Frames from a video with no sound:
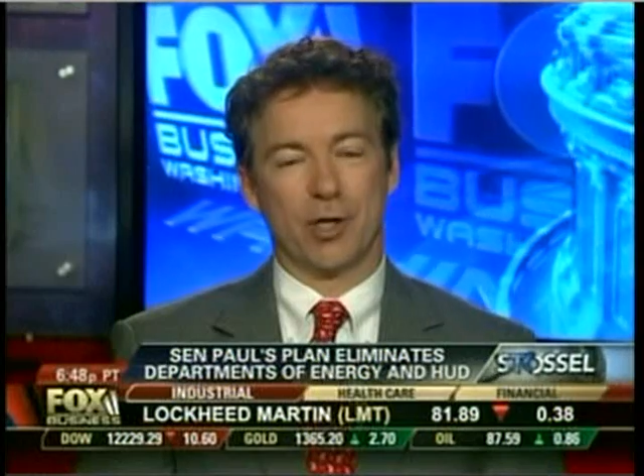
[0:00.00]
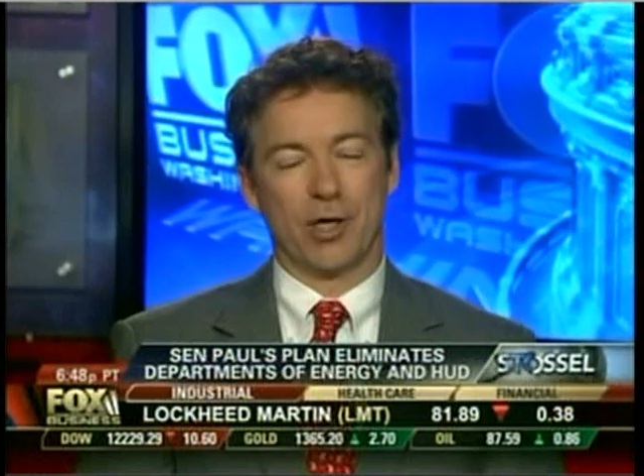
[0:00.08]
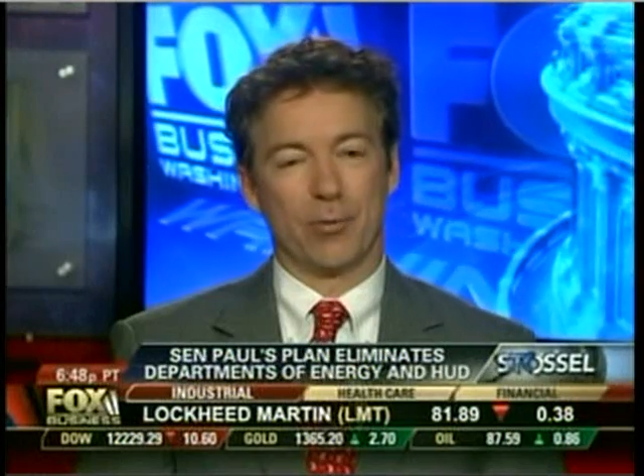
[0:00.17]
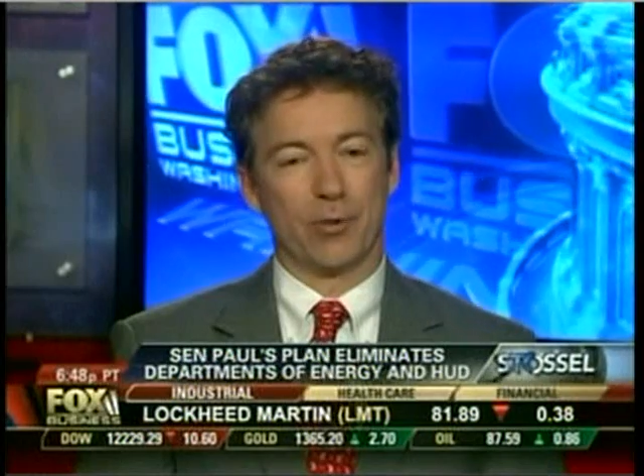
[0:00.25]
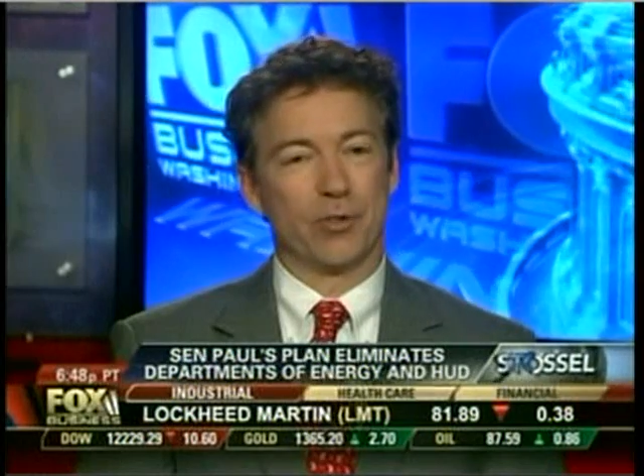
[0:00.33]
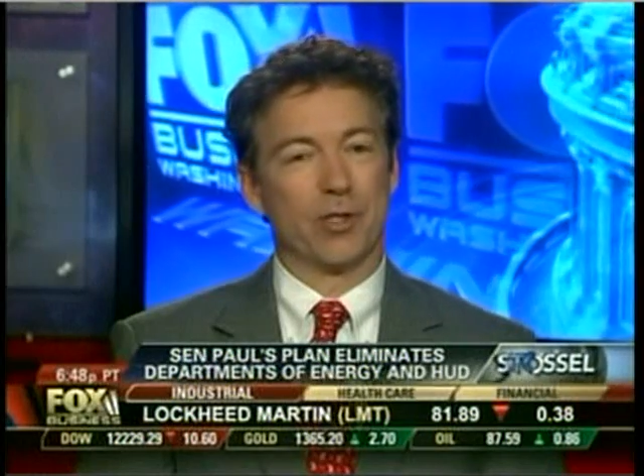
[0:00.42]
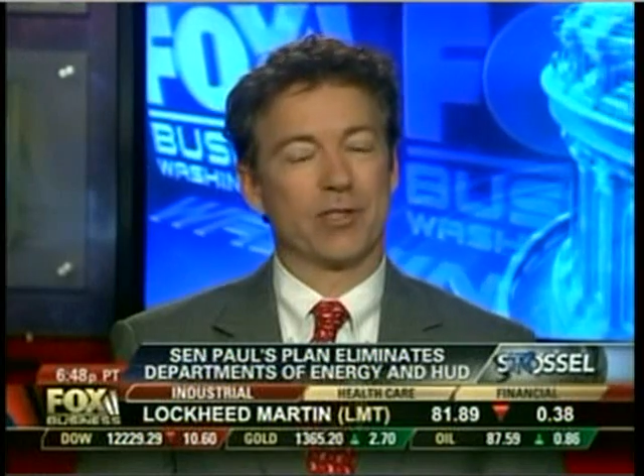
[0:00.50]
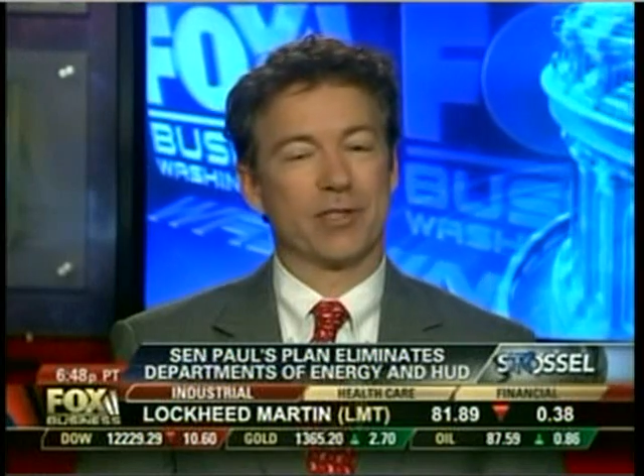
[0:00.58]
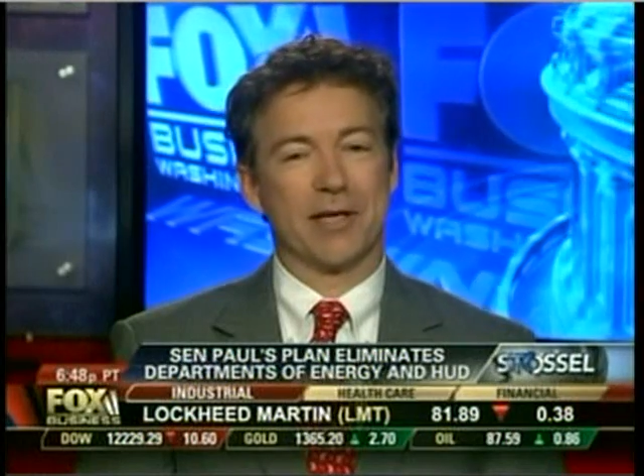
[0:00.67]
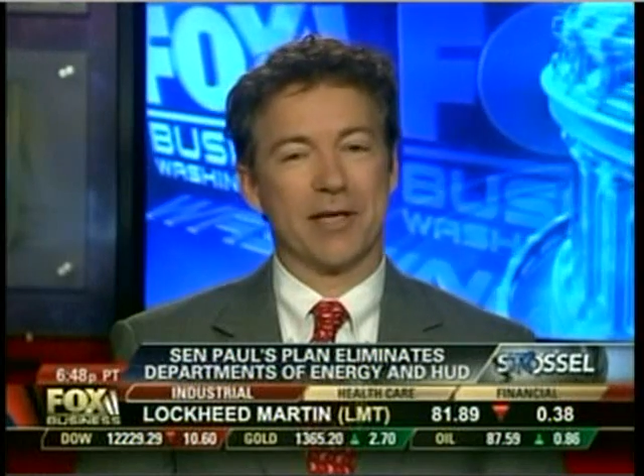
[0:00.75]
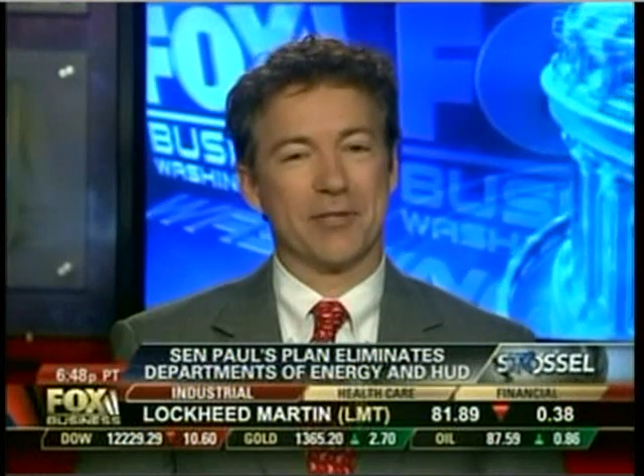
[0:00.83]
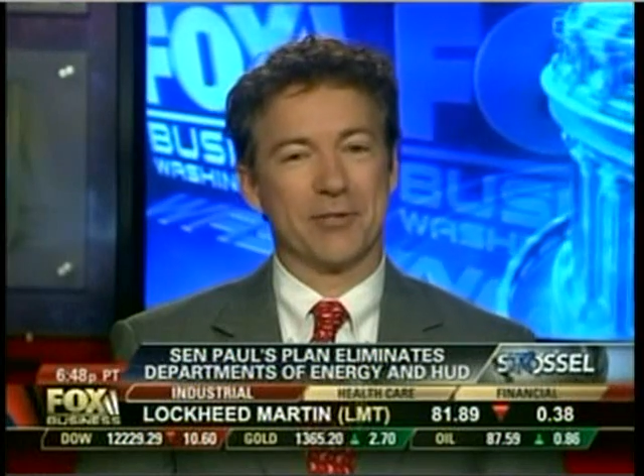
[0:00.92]
John. We're just
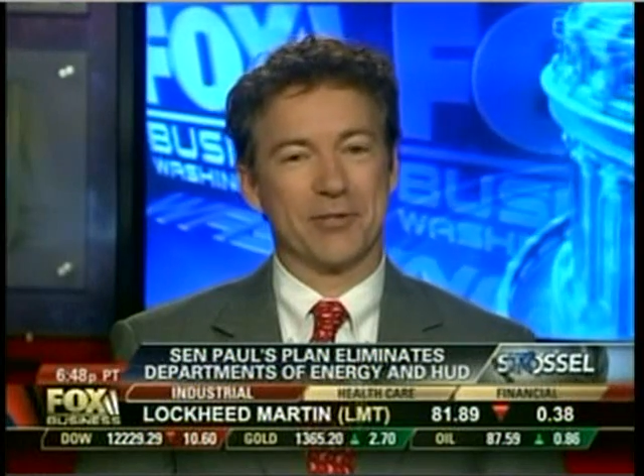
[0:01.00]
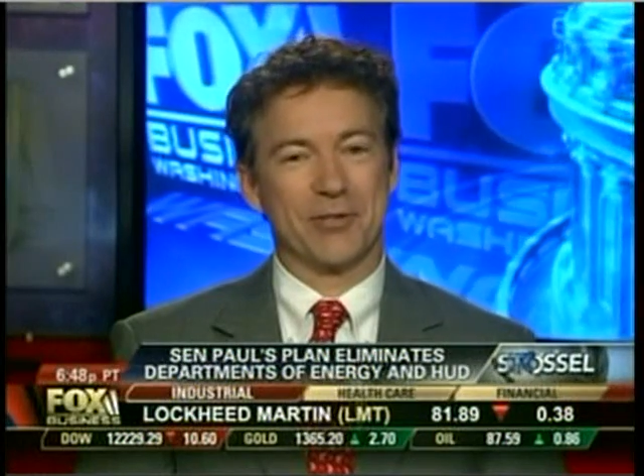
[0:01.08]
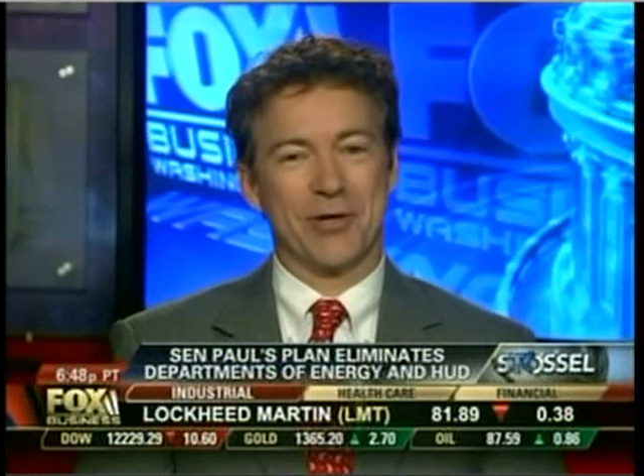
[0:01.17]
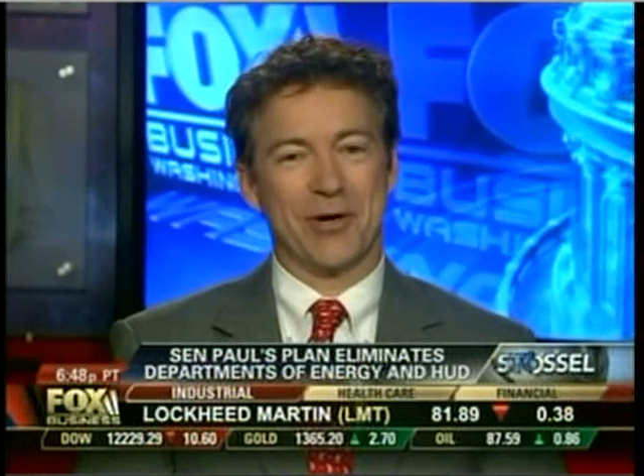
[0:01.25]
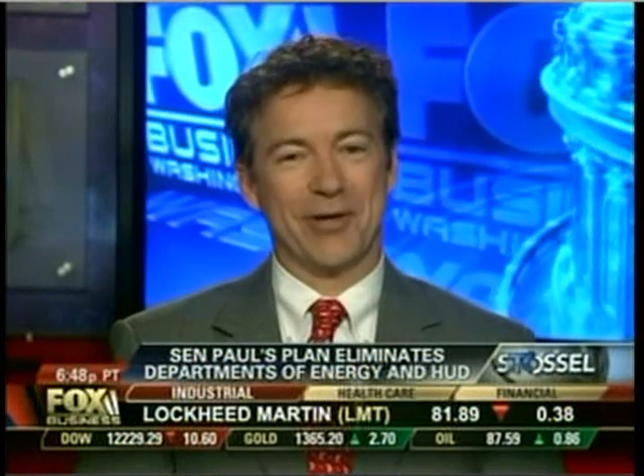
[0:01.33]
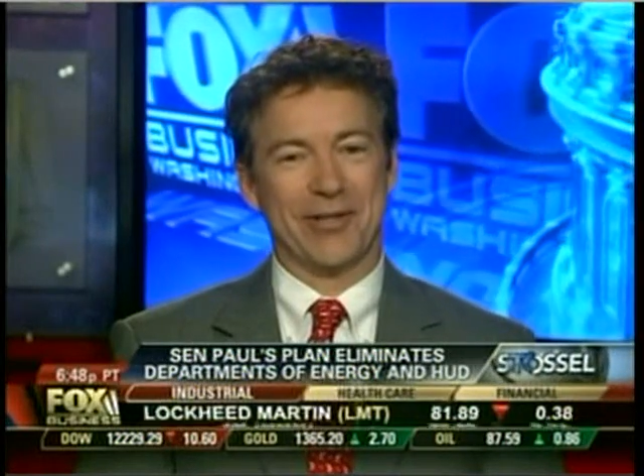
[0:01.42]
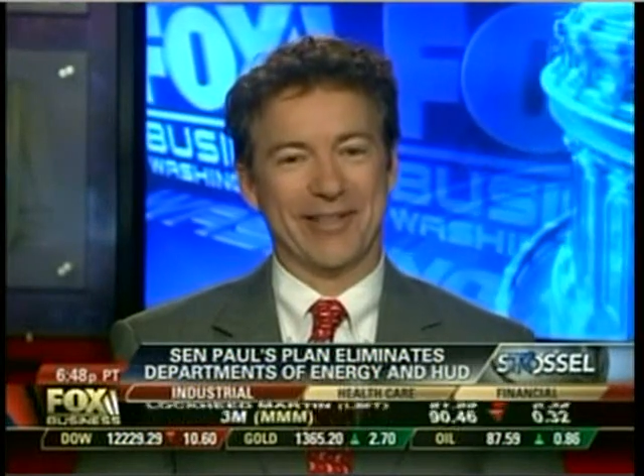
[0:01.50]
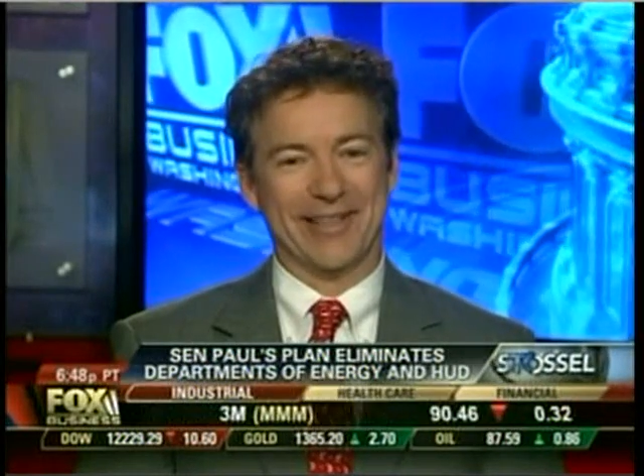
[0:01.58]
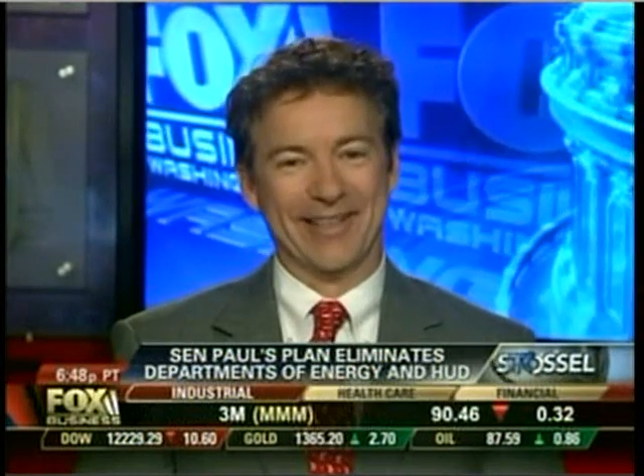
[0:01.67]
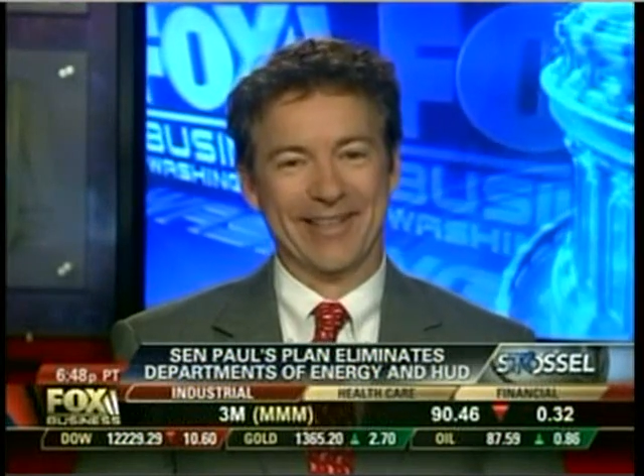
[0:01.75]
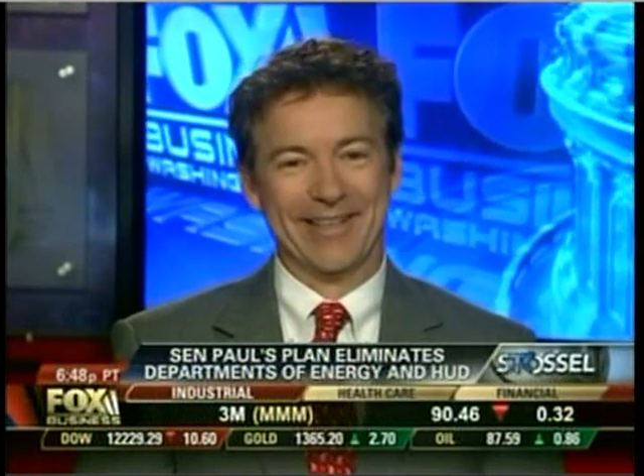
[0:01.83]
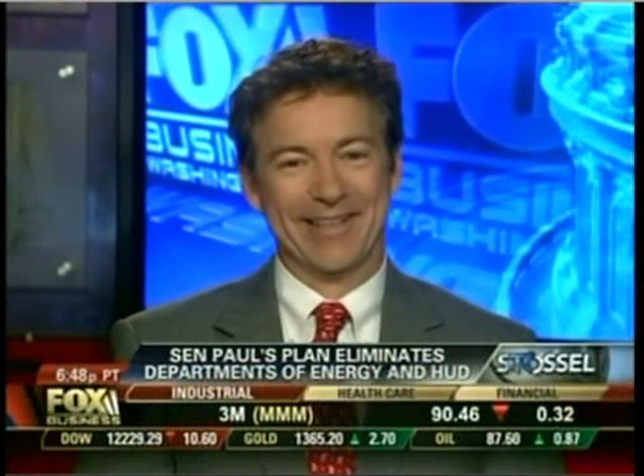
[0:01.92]
getting
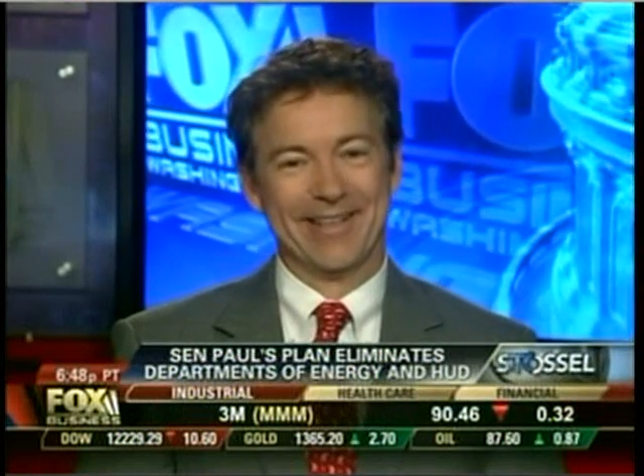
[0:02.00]
started.